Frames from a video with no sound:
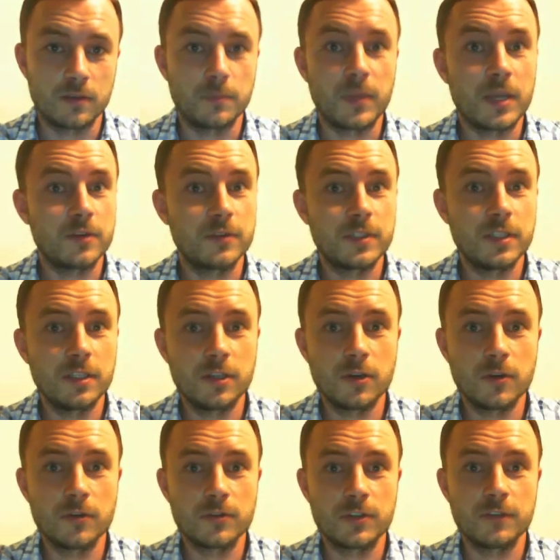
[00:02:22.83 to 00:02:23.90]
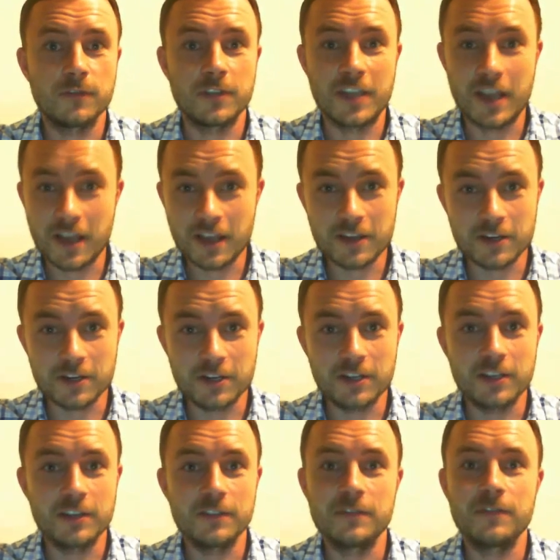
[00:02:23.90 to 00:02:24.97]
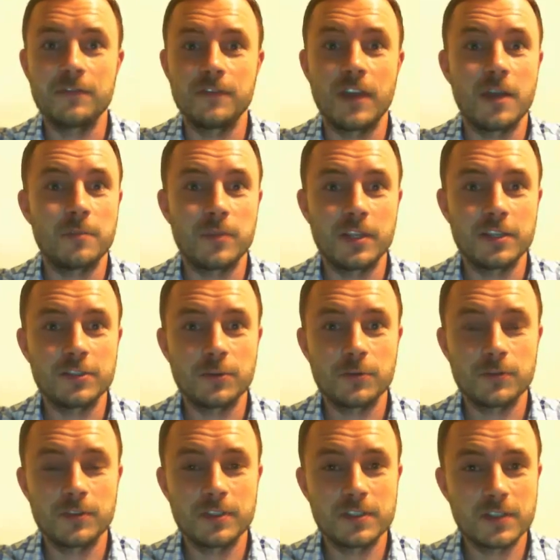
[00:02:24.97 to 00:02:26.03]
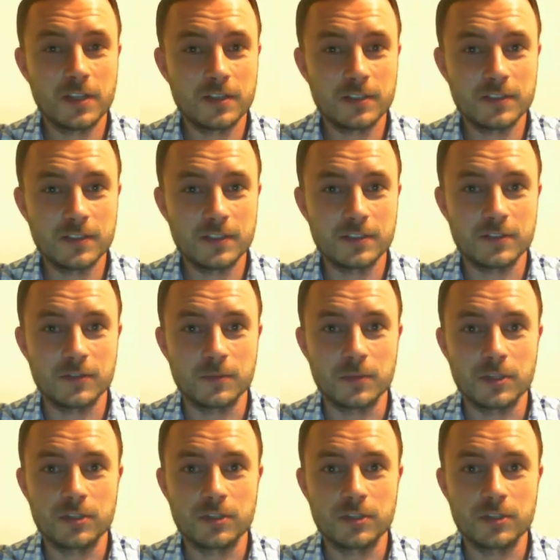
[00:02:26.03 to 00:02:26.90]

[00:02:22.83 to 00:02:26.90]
Uh, the penalty goes even higher if that placeholder does not exist,